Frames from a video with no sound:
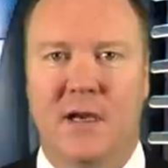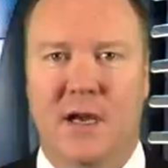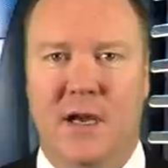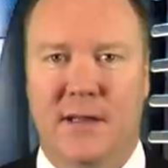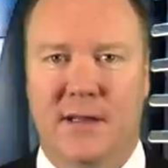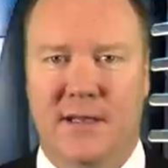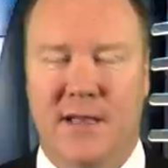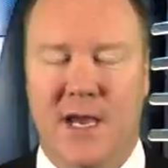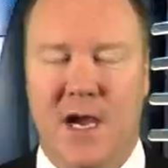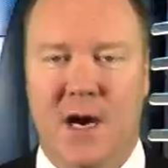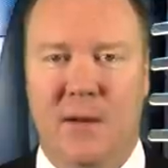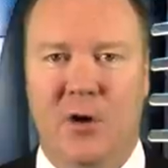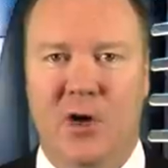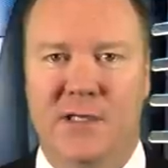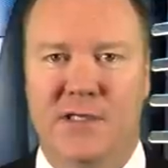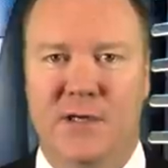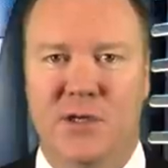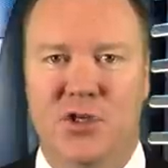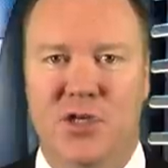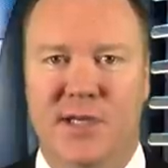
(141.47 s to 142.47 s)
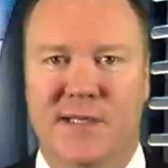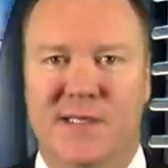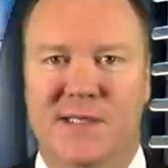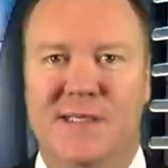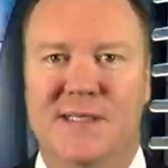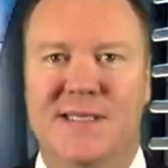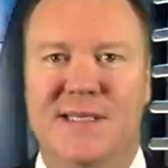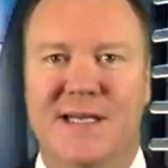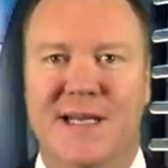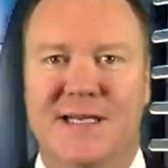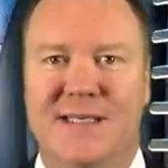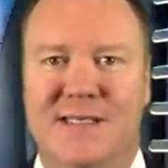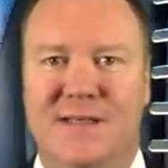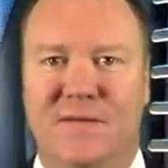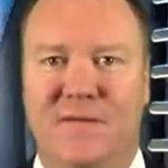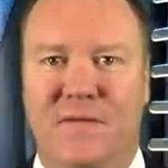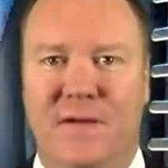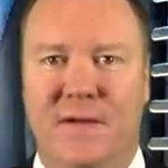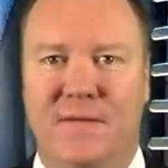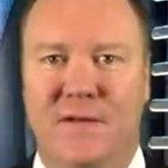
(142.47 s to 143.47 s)
And the Cowboys are just
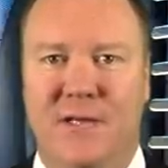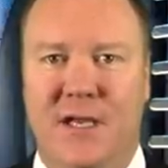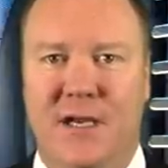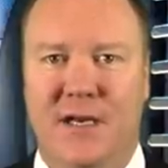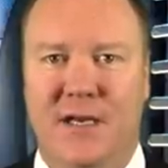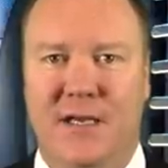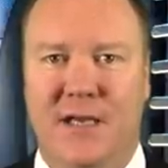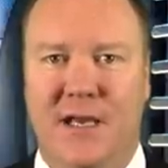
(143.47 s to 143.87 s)
6-15